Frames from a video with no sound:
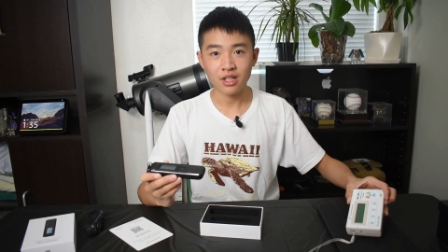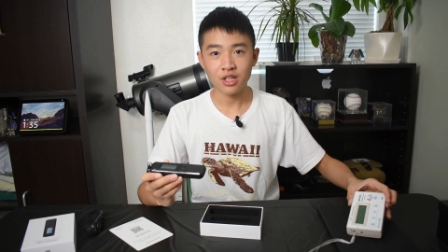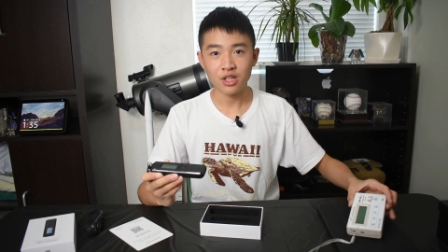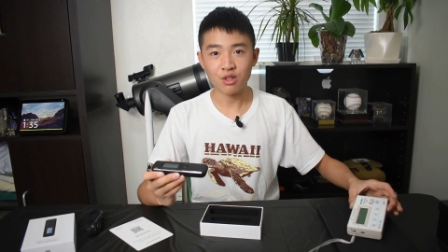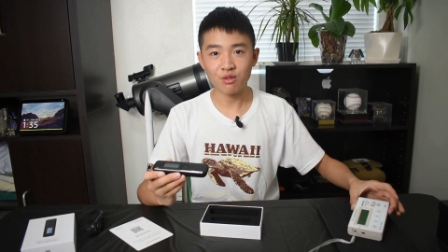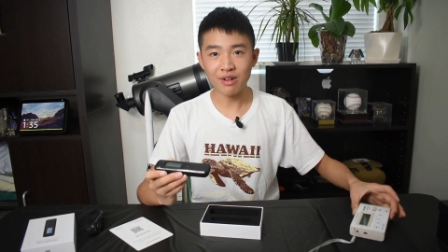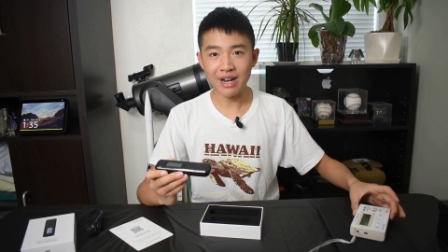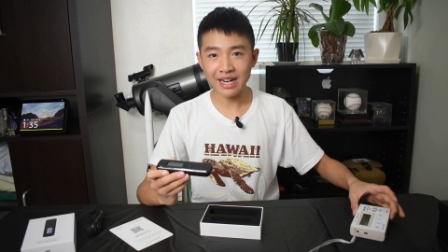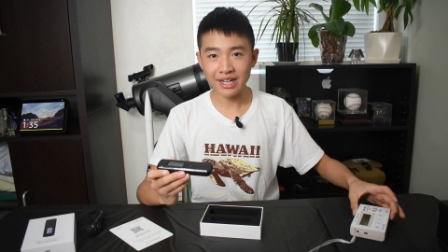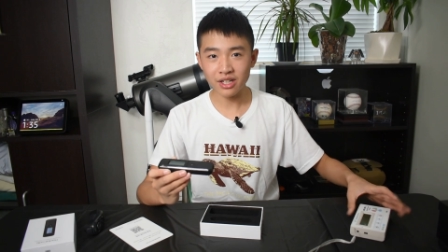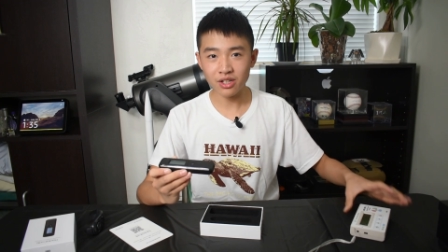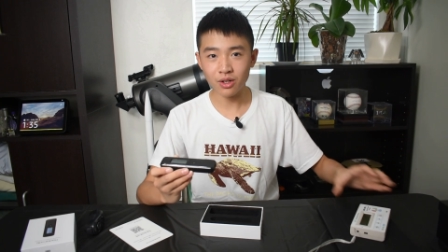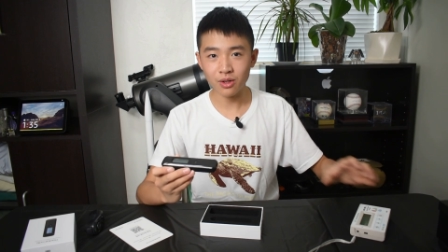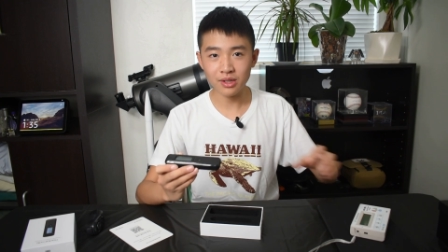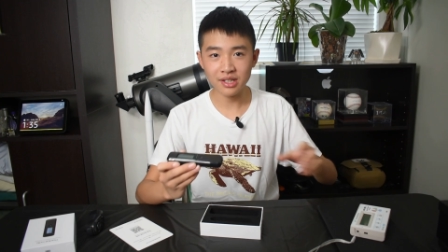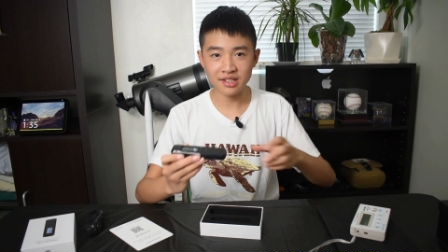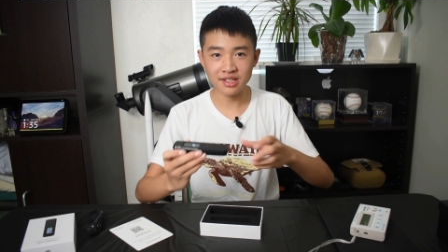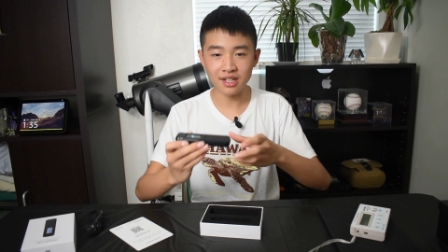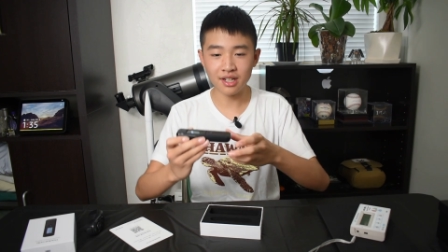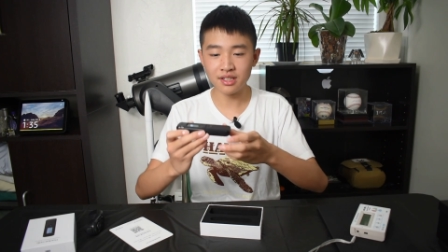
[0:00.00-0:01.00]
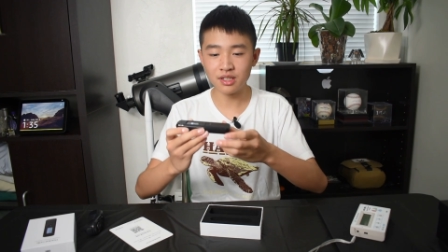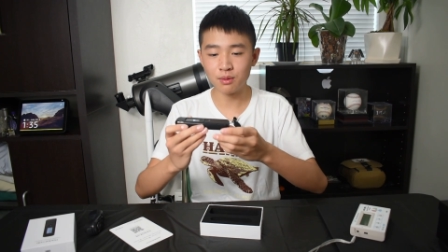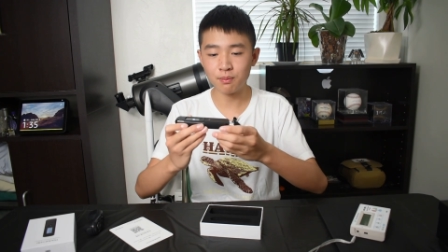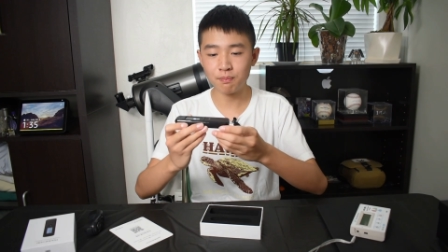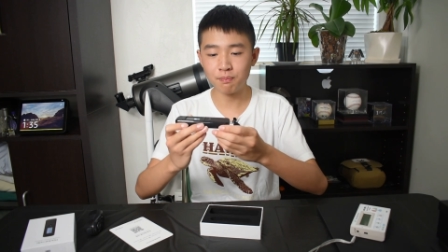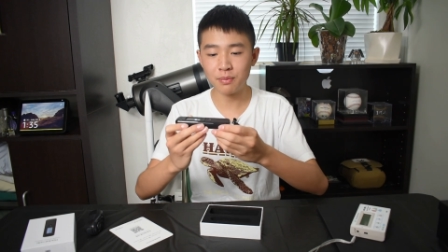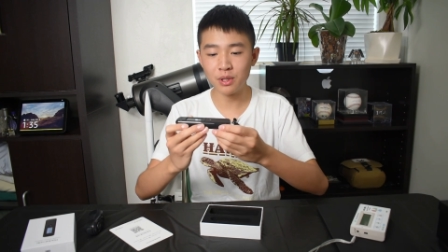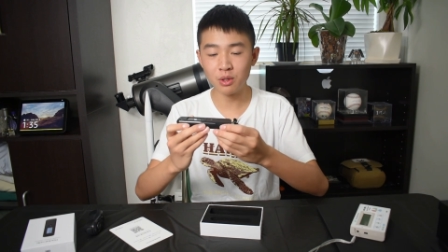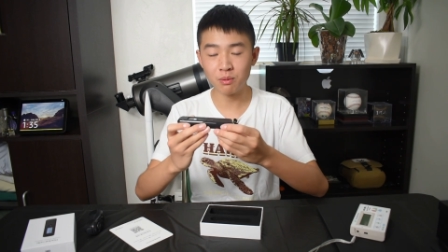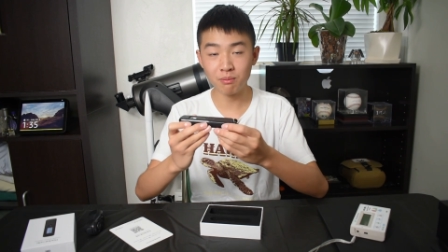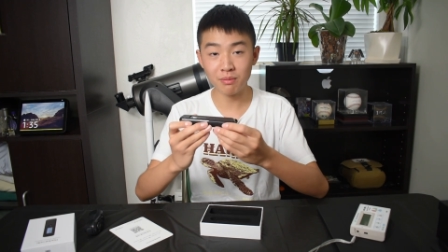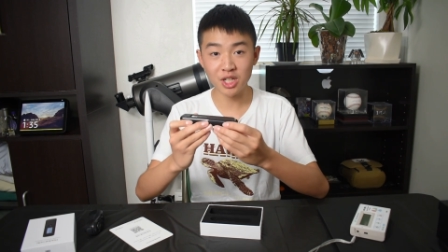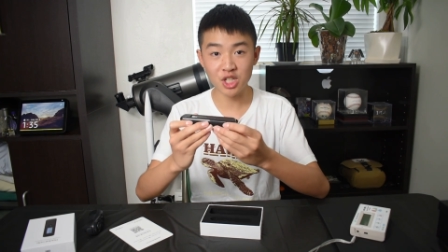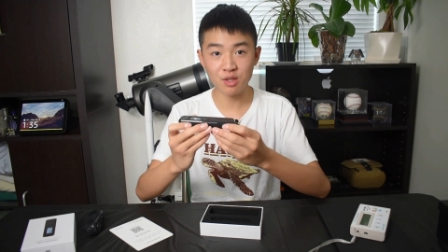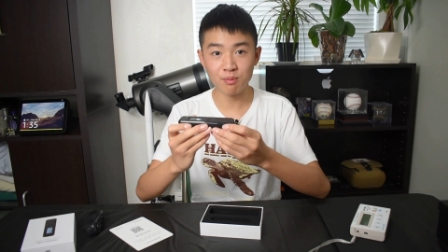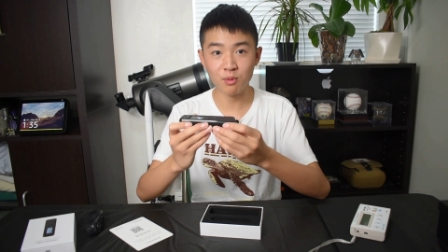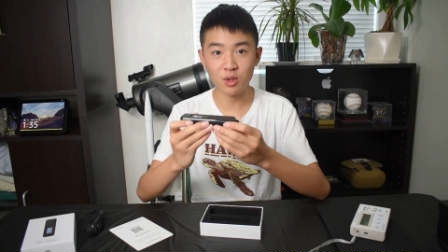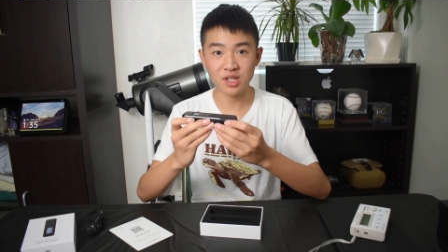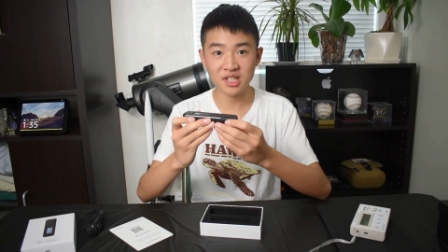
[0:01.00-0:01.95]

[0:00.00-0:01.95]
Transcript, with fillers: The RadiaCode is also built much more